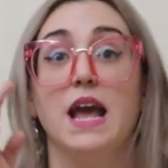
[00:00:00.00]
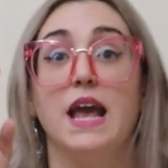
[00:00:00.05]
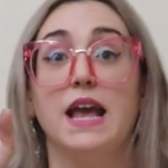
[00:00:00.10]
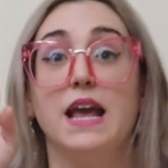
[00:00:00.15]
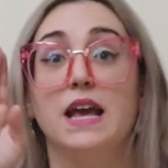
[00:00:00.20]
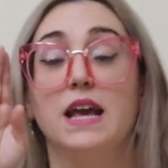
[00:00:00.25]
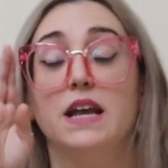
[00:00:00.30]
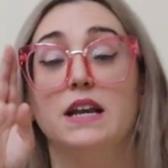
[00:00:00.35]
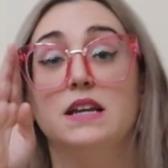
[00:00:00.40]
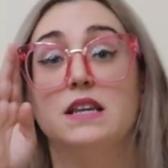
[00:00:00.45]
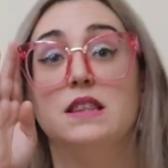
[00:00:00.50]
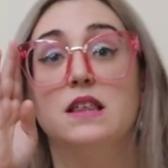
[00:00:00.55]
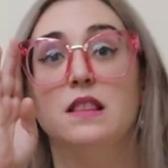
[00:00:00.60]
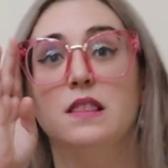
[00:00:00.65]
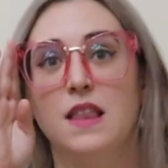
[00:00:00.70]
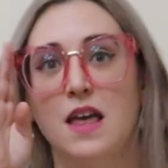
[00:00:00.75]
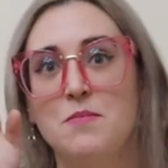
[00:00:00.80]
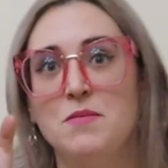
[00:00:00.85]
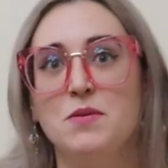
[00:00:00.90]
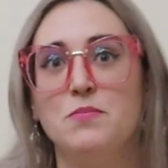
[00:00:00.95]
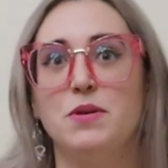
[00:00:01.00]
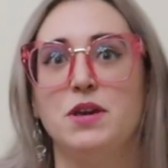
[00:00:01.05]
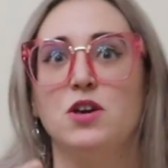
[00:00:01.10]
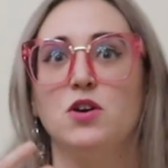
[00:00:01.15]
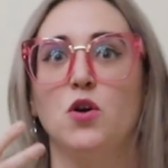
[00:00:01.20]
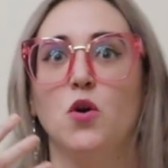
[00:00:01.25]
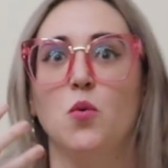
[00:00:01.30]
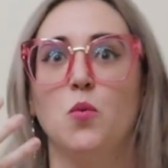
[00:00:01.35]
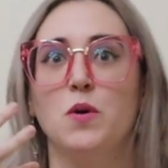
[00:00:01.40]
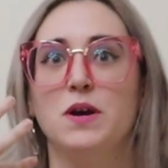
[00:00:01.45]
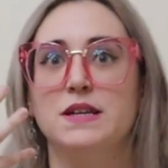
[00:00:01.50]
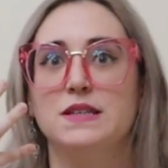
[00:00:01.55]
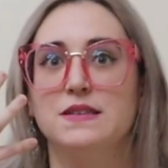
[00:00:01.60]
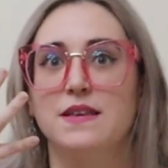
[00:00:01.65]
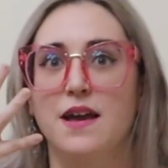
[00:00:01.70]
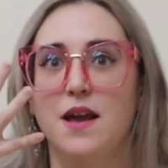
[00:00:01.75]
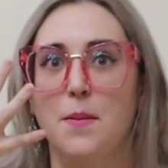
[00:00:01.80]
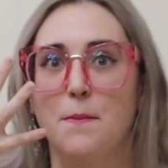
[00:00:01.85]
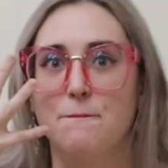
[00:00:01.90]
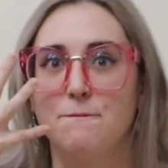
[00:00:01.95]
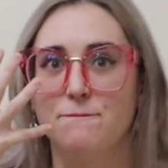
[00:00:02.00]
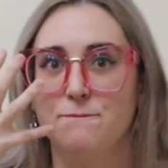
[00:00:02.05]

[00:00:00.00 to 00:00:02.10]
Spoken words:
and the lemon peel was like,